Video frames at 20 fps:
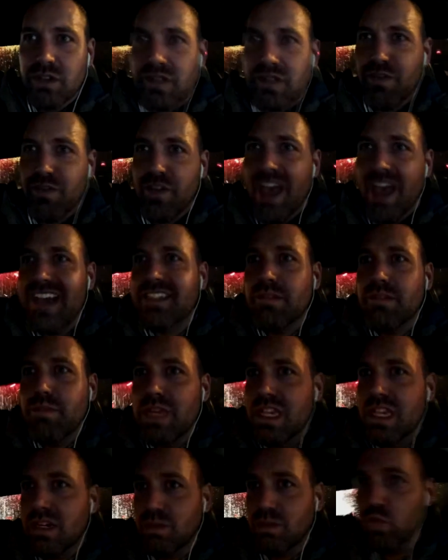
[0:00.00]
for that to
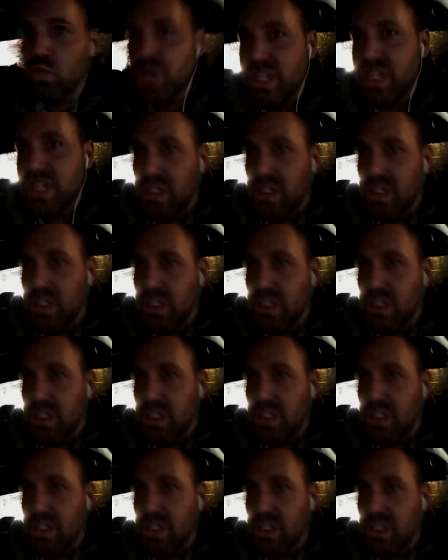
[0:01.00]
become real tonight
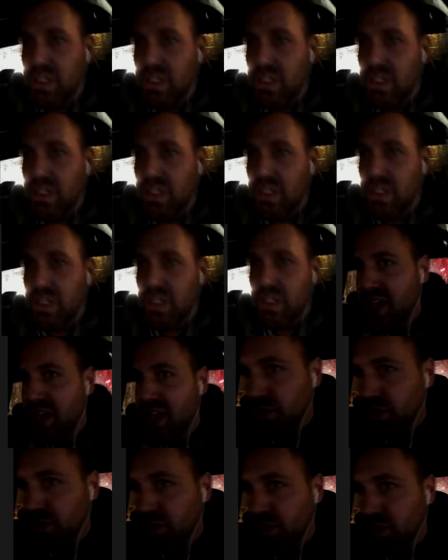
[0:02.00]
and possible for
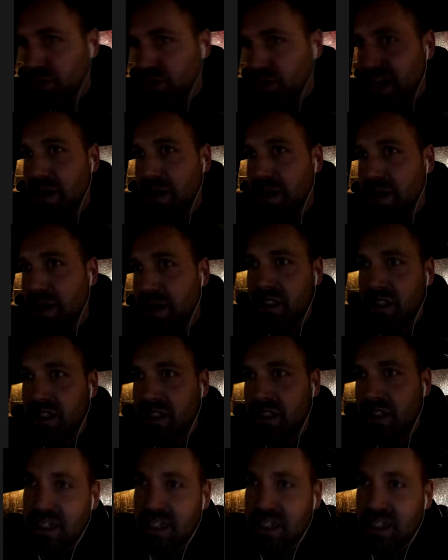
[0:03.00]
anybody listening and
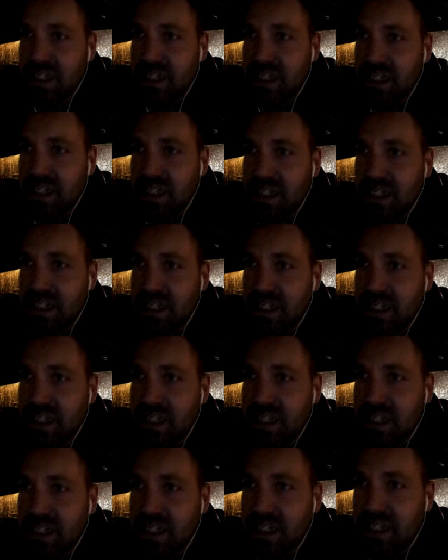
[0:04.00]
watching this tonight
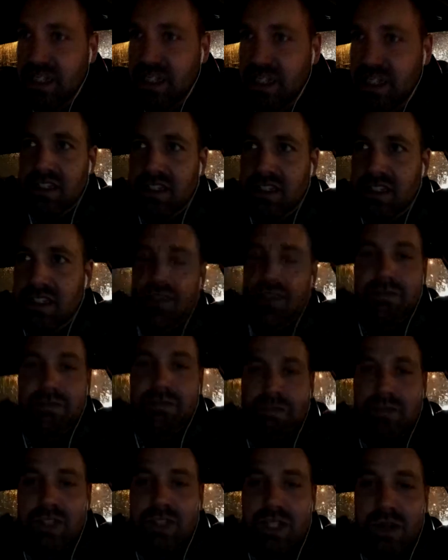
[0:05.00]
is awesome.
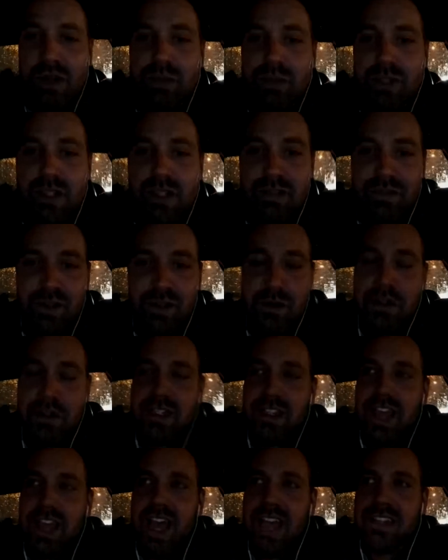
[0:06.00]
So I'm looking forward to
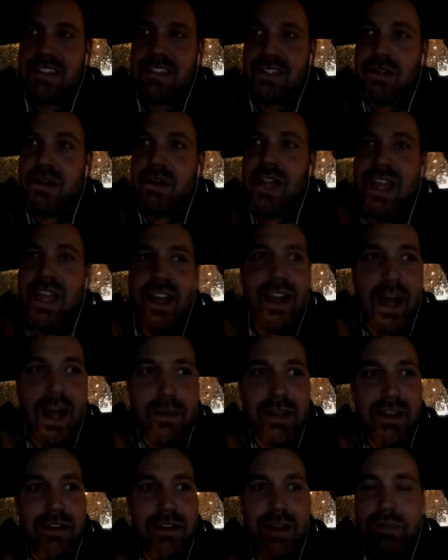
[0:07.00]
that. So I'm
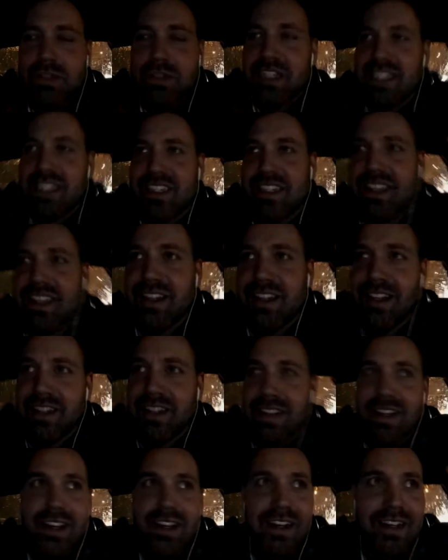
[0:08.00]
here, I'm listening, and,
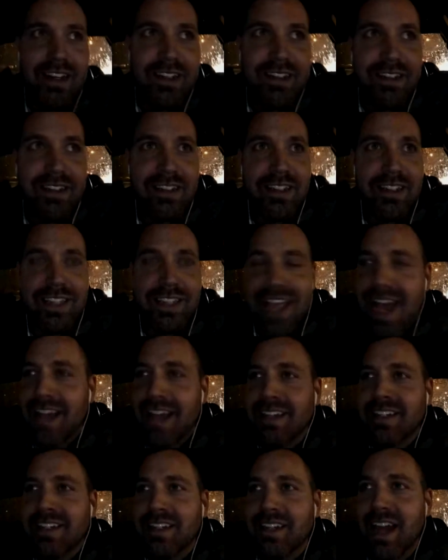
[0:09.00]
yeah.
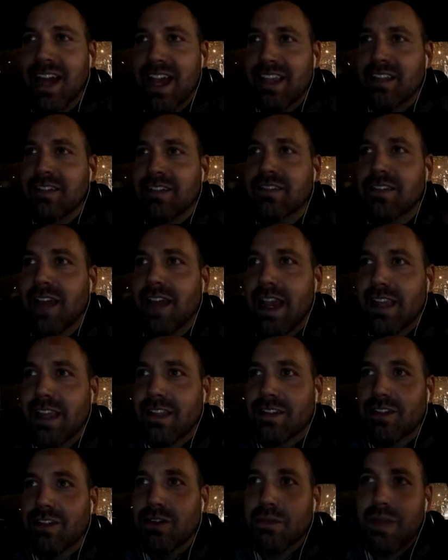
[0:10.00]
I can
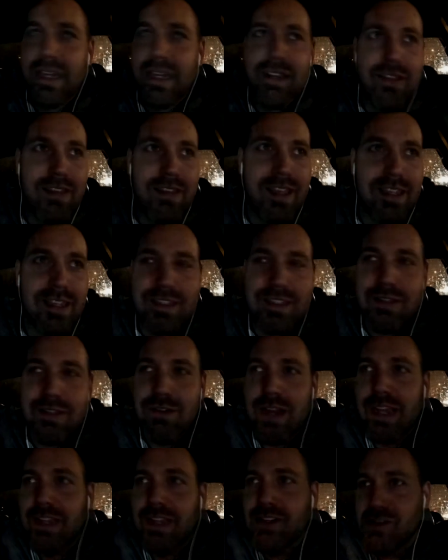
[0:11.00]
do many things here.
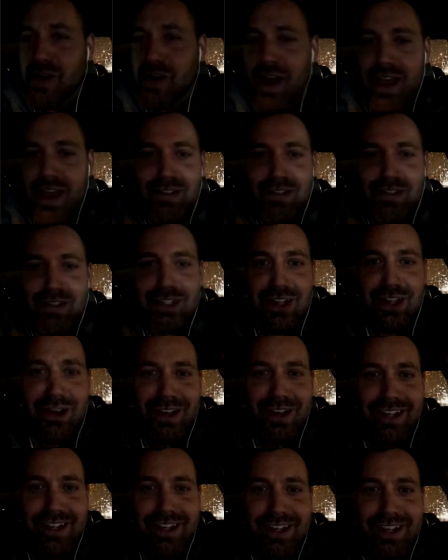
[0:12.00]
I can drive and
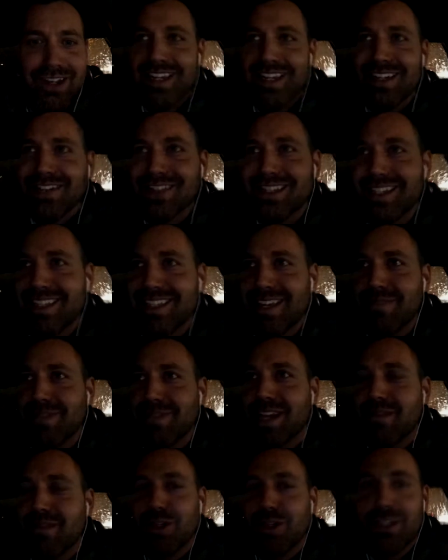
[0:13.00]
talk and everything else at the same
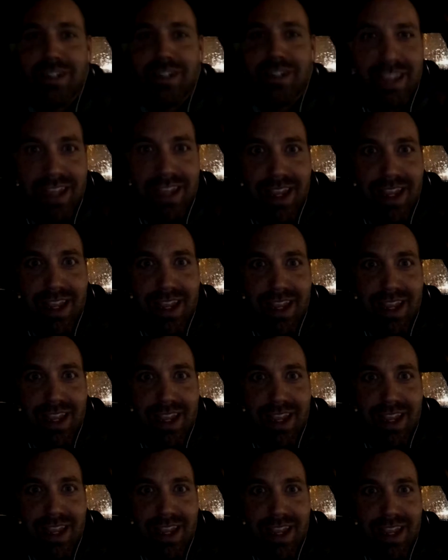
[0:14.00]
time, look into the camera
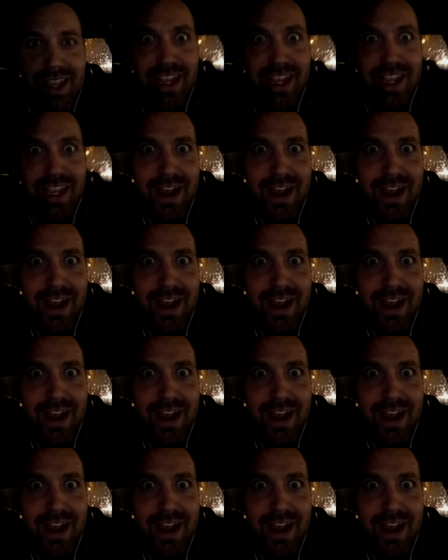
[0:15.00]
and drive.